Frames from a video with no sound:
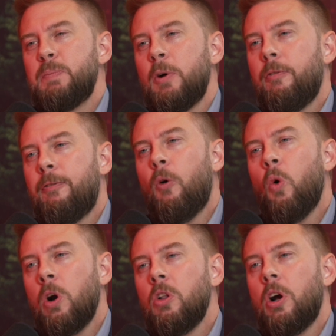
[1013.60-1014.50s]
built
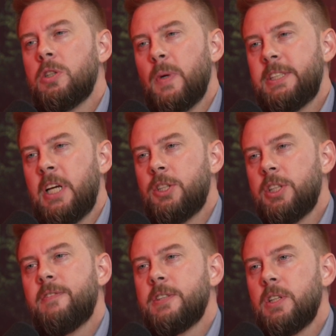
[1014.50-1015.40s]
4 large waste
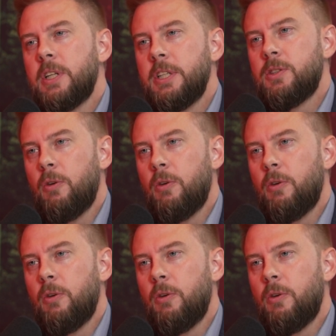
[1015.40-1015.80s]
energy facilities so